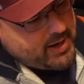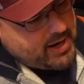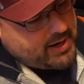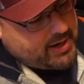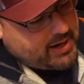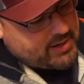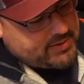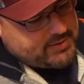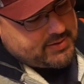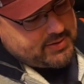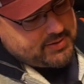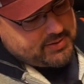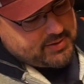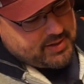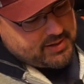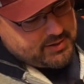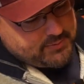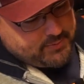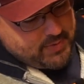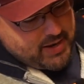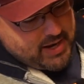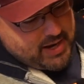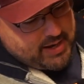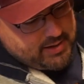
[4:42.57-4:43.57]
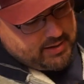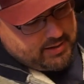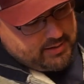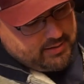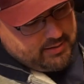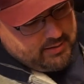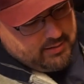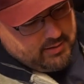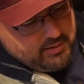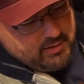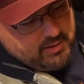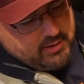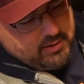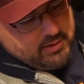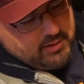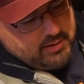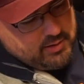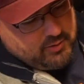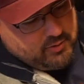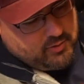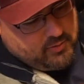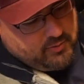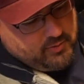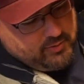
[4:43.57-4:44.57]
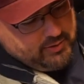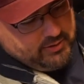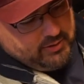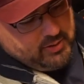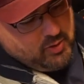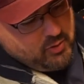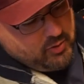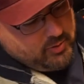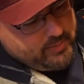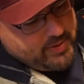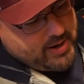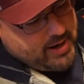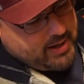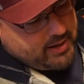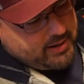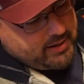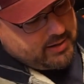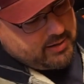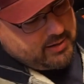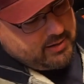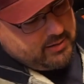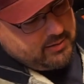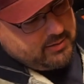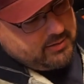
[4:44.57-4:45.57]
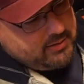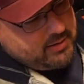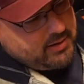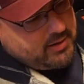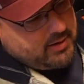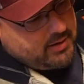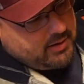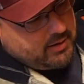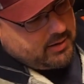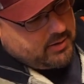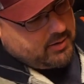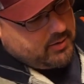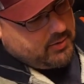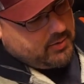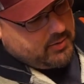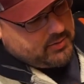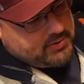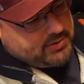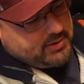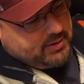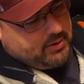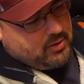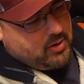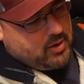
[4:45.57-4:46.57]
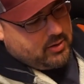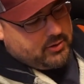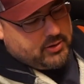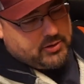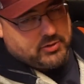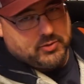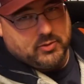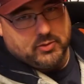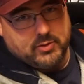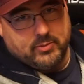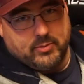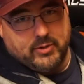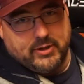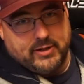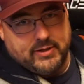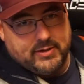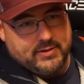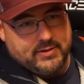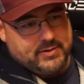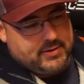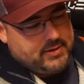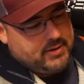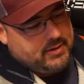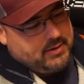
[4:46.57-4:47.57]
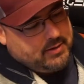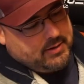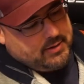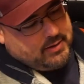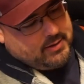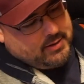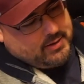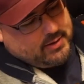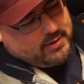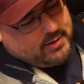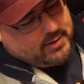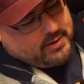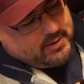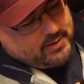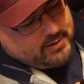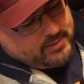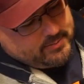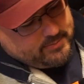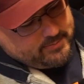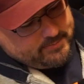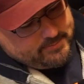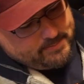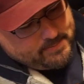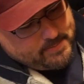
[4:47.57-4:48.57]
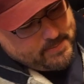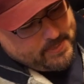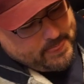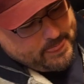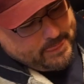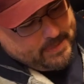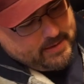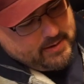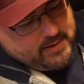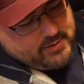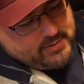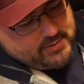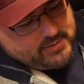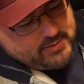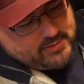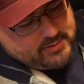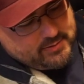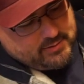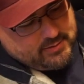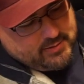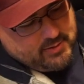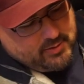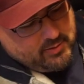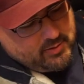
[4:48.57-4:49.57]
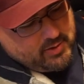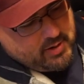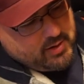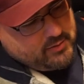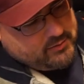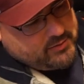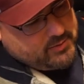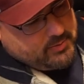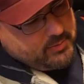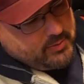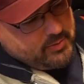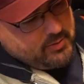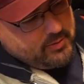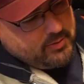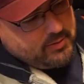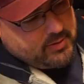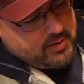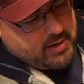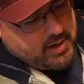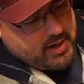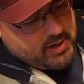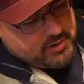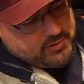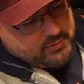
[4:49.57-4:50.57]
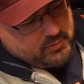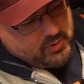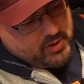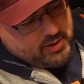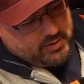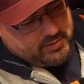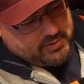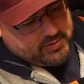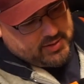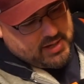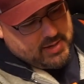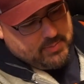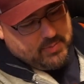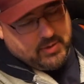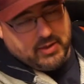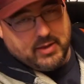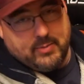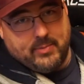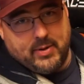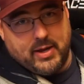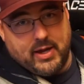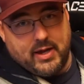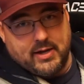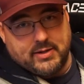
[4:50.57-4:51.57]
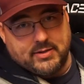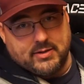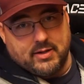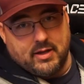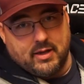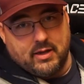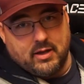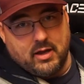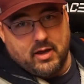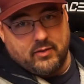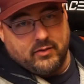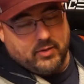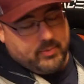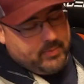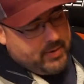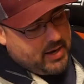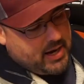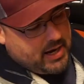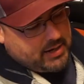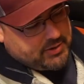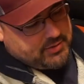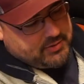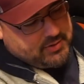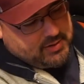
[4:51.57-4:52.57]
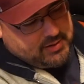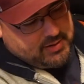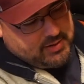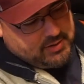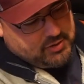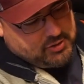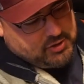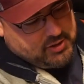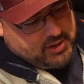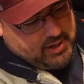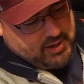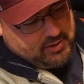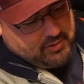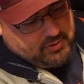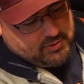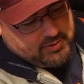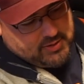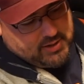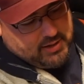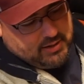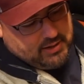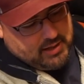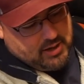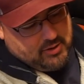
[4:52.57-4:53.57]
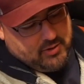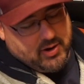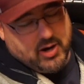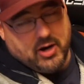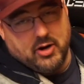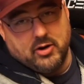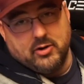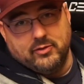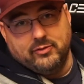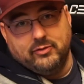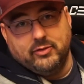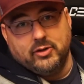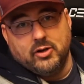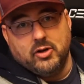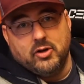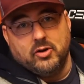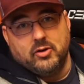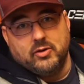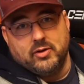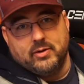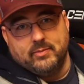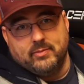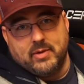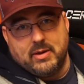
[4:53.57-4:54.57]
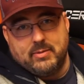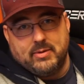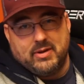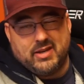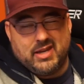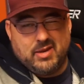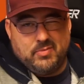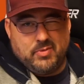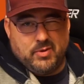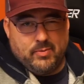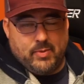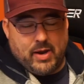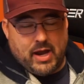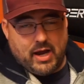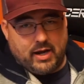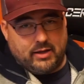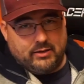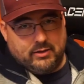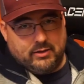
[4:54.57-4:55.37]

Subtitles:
has these nice padded, where the lower back goes and along the shoulder blades. It's comfortable, as well as keeping the bag slightly off your back so that these channels can allow air to flow and maybe keep your back a